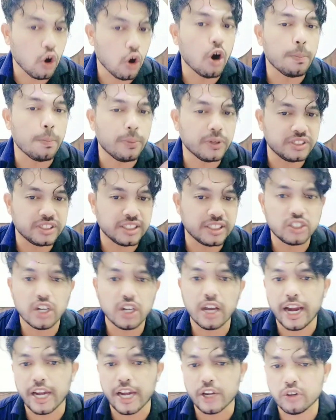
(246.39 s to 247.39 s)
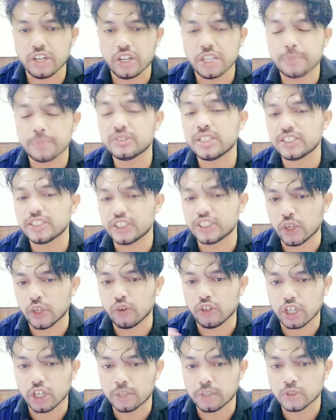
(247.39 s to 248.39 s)
opposite, the antonym, the
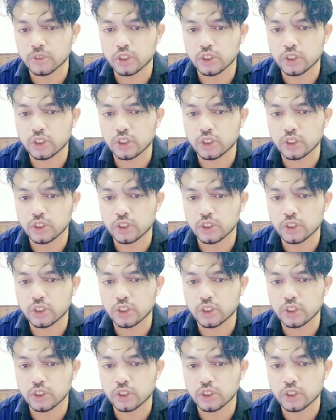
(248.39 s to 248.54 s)
synonym.